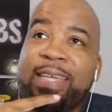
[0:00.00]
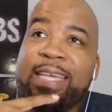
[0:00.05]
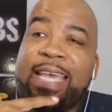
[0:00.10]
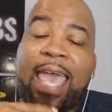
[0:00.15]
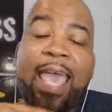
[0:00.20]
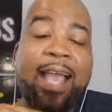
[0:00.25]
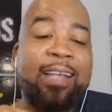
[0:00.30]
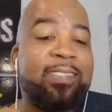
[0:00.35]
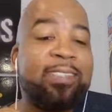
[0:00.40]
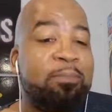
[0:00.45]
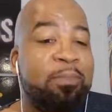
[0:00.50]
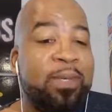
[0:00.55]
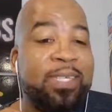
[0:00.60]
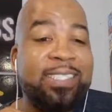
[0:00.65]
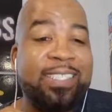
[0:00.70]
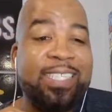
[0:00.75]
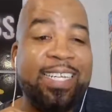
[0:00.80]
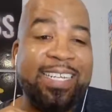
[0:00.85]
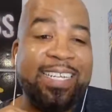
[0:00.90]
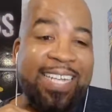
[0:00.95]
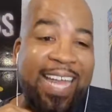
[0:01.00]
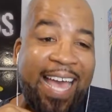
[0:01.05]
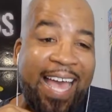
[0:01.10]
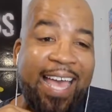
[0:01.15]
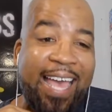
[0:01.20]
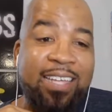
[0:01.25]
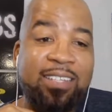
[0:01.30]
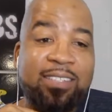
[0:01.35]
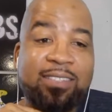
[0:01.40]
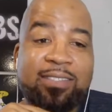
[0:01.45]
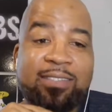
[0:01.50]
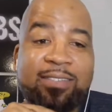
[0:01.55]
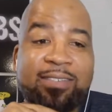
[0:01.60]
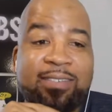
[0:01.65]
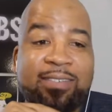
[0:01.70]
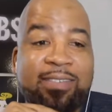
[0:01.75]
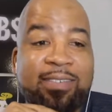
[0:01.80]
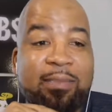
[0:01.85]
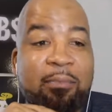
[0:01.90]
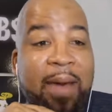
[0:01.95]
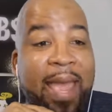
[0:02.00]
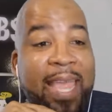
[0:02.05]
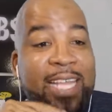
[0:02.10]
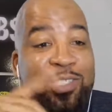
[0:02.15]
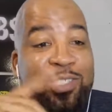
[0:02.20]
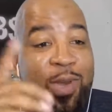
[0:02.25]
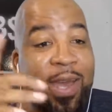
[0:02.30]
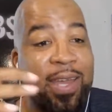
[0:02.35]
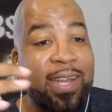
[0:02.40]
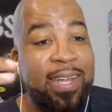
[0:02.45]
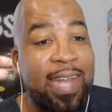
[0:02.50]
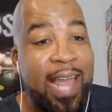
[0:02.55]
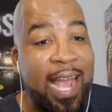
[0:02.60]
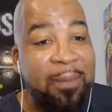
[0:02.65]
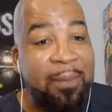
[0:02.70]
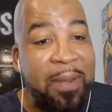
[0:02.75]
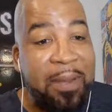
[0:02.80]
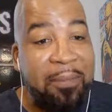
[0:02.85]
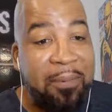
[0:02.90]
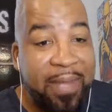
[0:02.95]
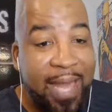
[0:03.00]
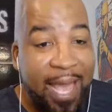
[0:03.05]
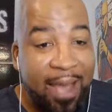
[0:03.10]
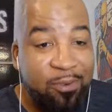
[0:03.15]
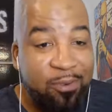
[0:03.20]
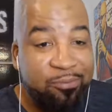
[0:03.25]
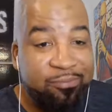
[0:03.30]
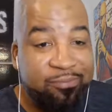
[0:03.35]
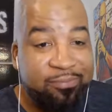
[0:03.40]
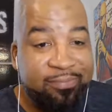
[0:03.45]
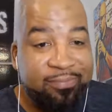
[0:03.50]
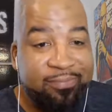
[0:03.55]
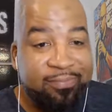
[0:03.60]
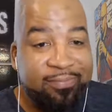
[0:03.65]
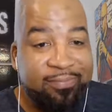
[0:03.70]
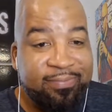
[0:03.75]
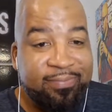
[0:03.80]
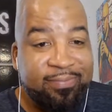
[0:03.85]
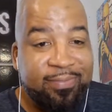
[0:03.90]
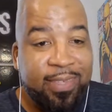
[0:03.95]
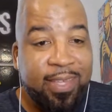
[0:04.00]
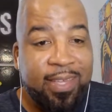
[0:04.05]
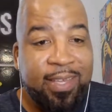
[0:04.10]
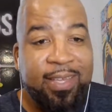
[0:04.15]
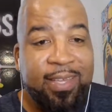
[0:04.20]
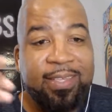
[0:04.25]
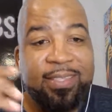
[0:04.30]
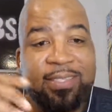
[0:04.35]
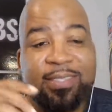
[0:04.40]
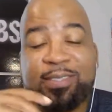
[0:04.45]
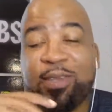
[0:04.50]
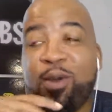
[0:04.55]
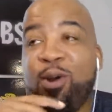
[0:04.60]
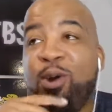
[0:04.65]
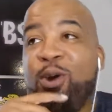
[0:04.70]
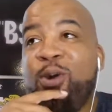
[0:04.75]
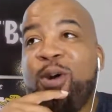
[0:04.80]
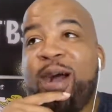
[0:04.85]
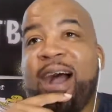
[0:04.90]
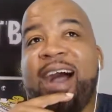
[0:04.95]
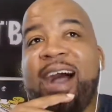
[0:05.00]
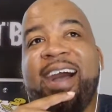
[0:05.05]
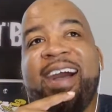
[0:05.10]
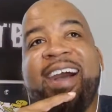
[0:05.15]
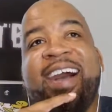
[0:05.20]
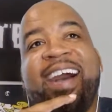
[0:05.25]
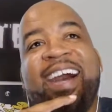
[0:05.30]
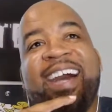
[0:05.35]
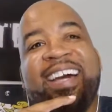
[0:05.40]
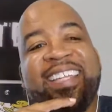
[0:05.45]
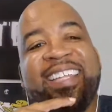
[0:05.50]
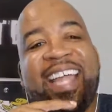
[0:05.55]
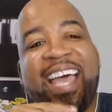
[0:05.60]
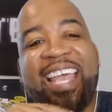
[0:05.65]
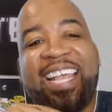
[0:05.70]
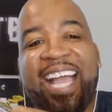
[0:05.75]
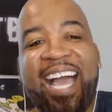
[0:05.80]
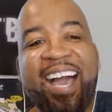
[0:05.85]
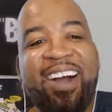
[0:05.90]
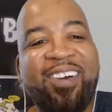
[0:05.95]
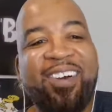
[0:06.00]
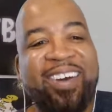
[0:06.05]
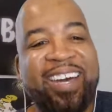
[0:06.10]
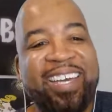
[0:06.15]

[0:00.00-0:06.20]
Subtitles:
exhibition or not, Mike trying to knock people out. So, like, I don't